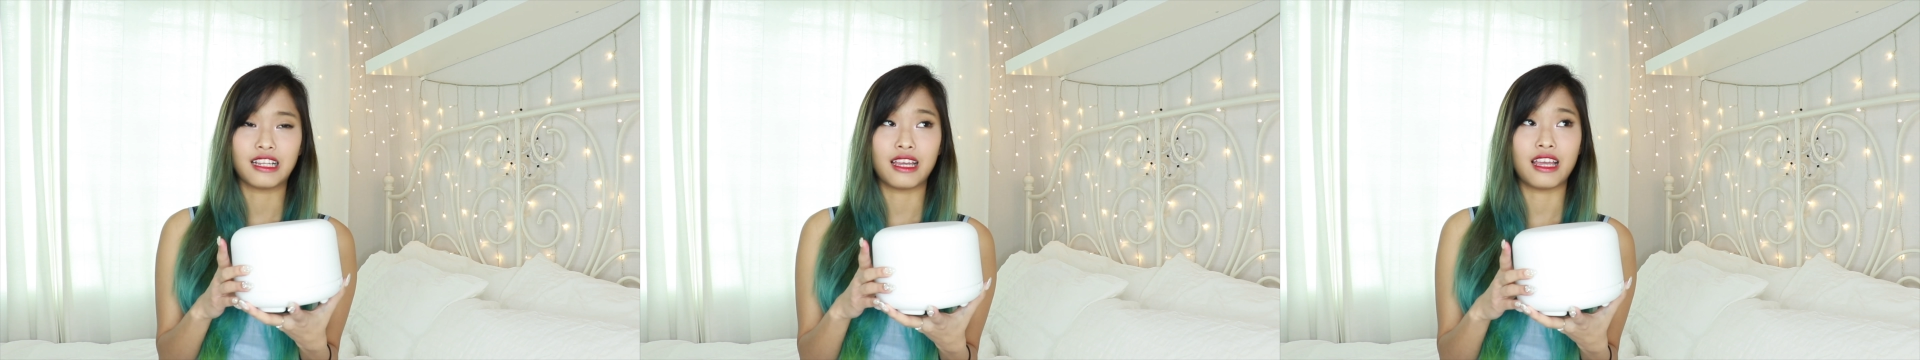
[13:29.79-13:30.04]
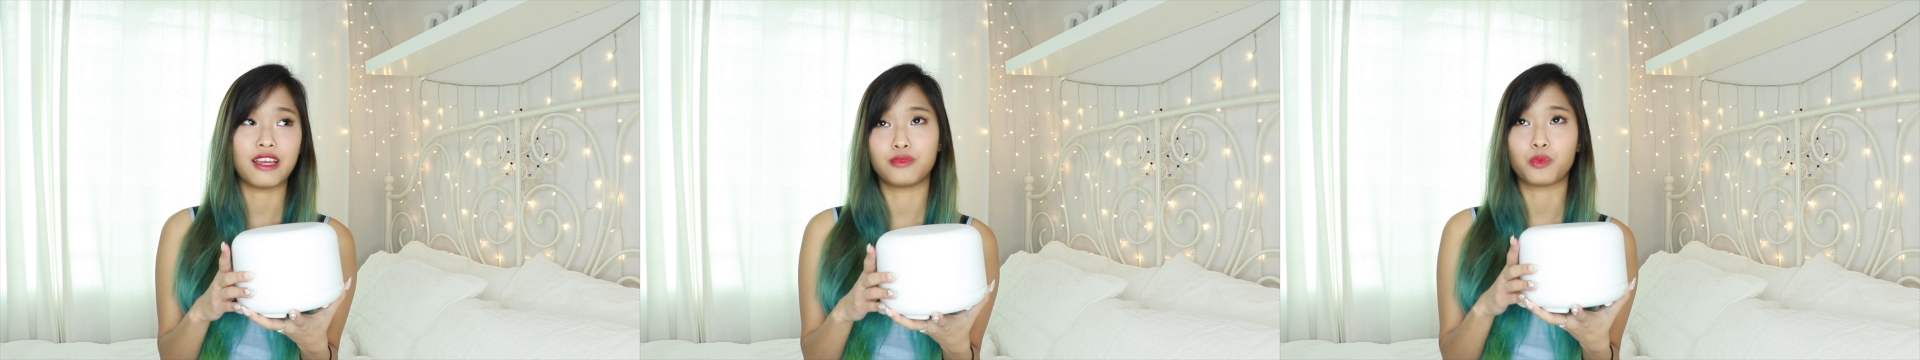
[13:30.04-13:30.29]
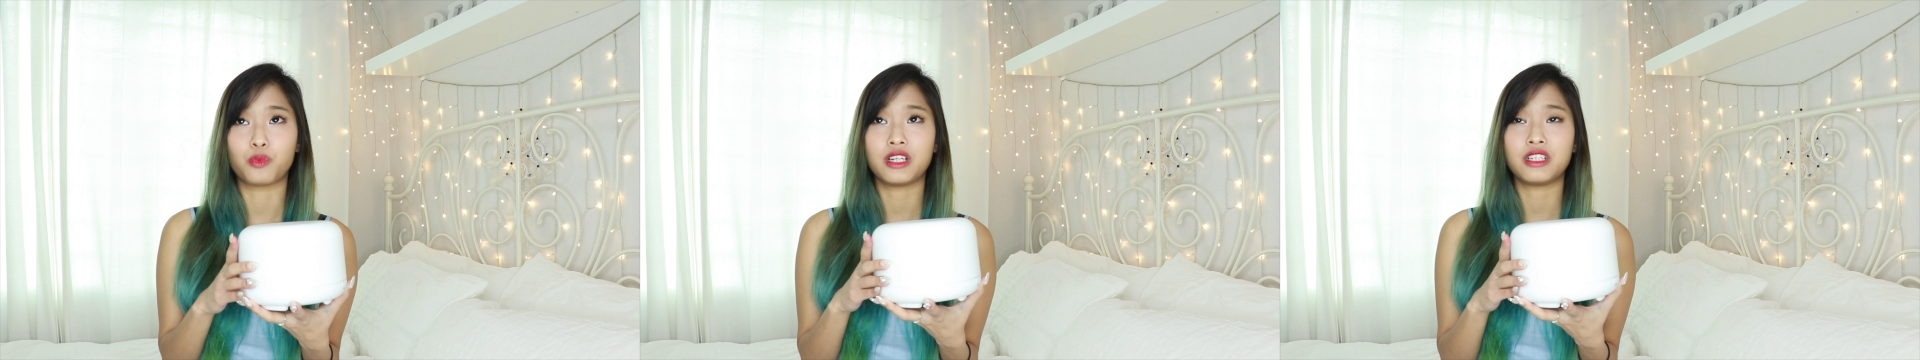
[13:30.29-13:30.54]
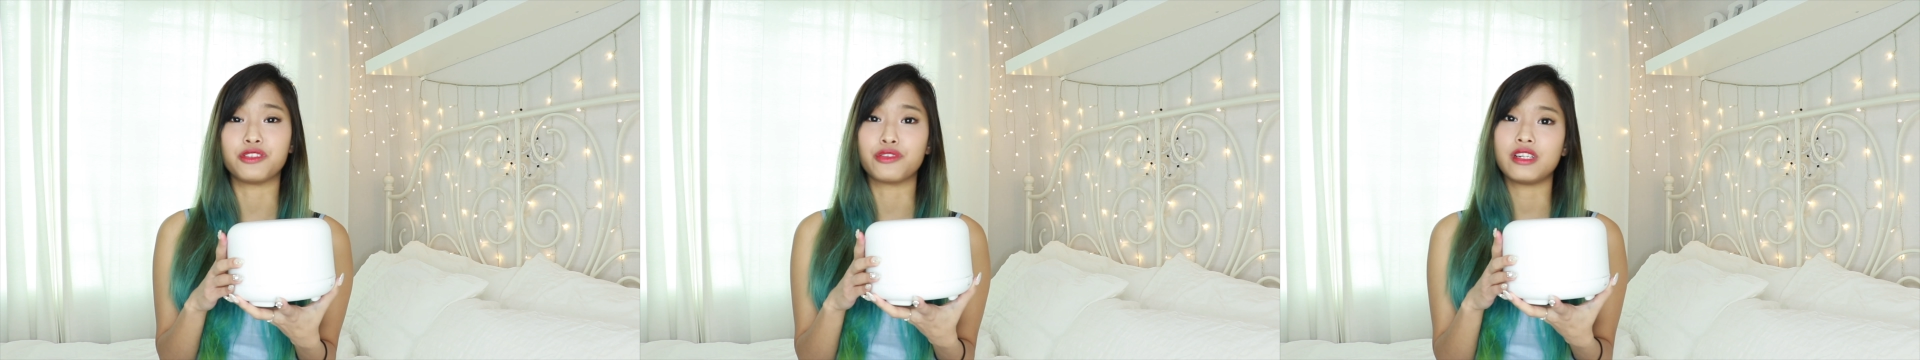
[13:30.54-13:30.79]
I have the one
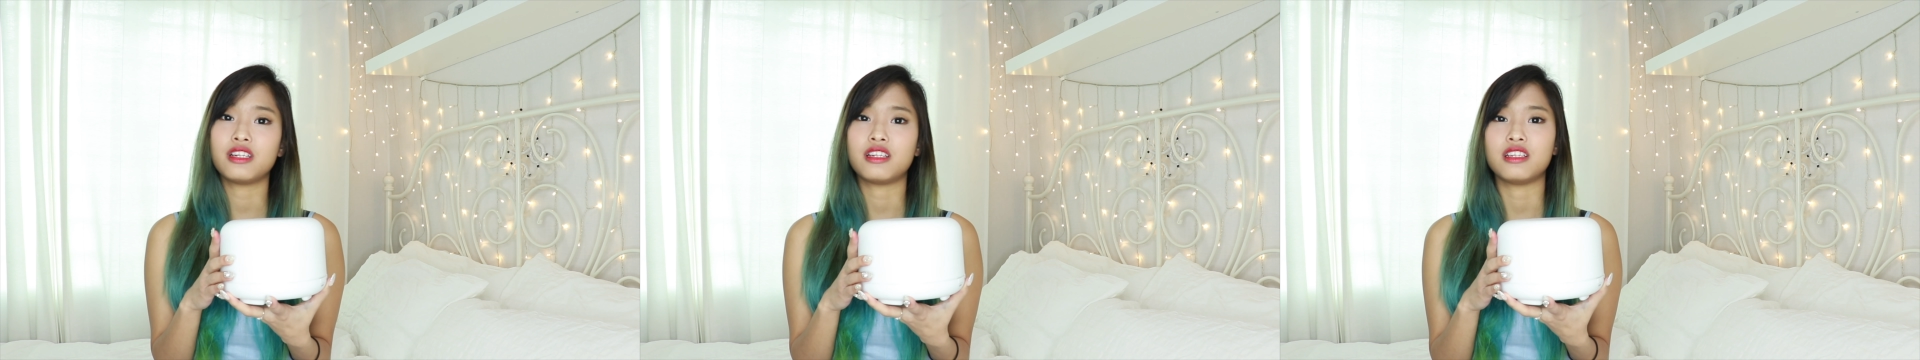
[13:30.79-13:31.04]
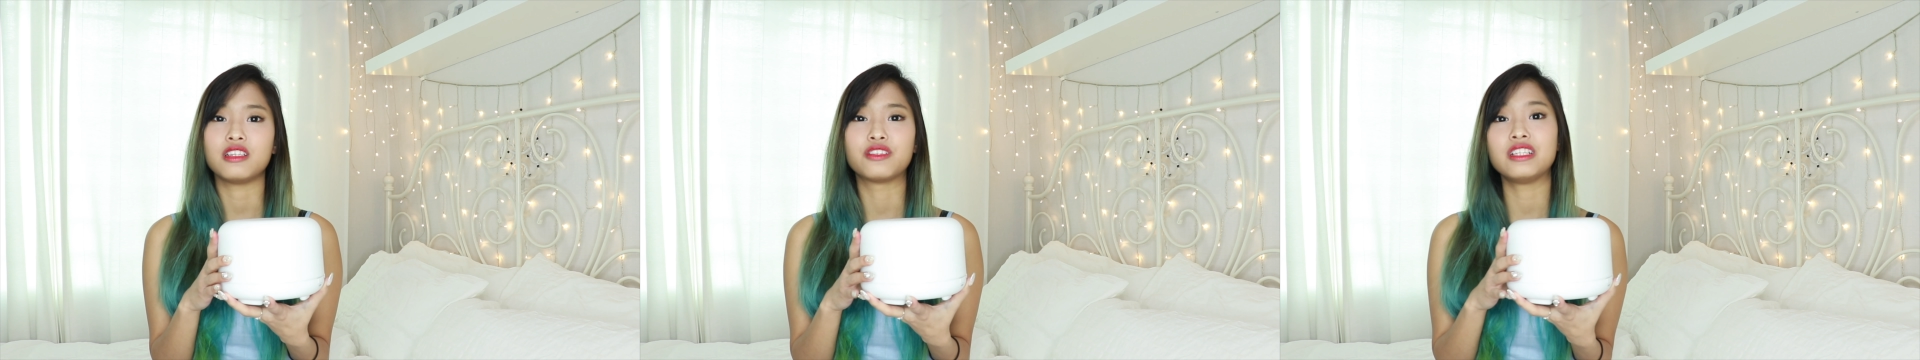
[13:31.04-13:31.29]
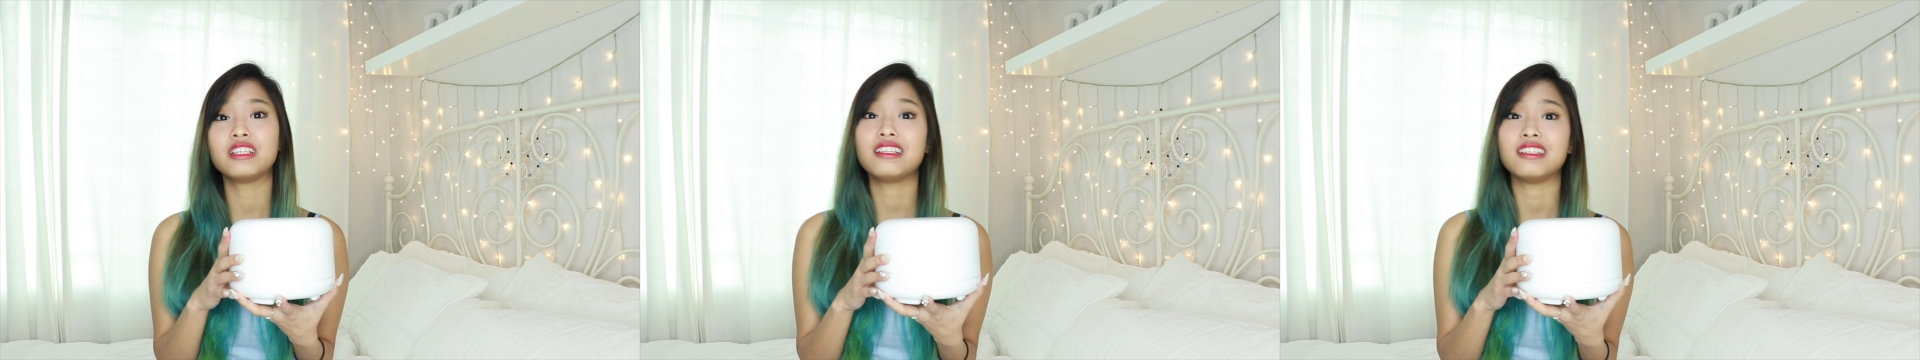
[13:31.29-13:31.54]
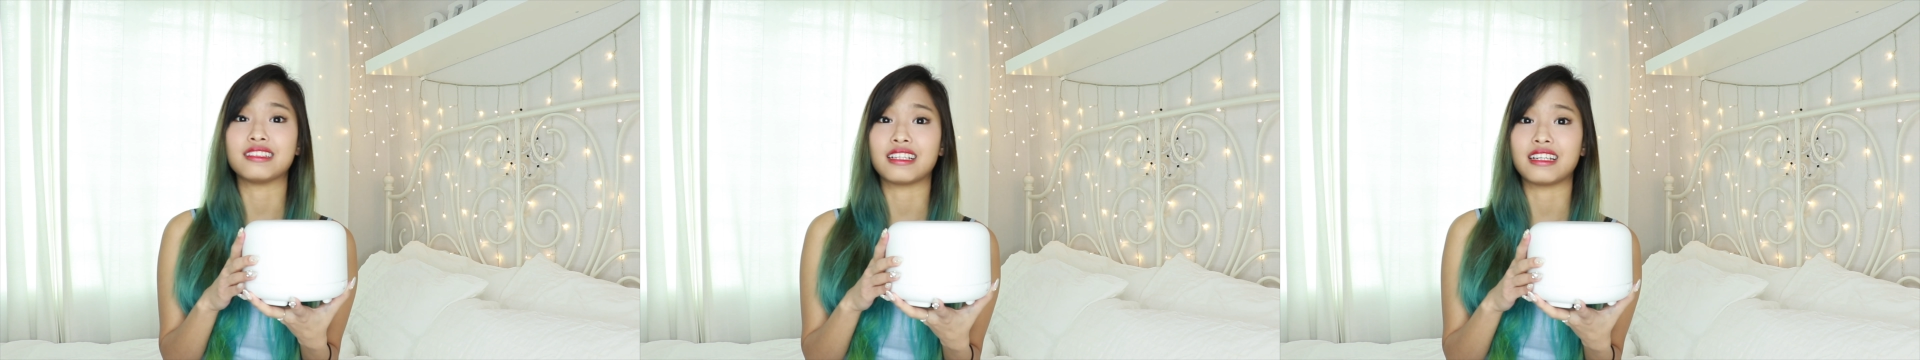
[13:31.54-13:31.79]
in green tea green tea is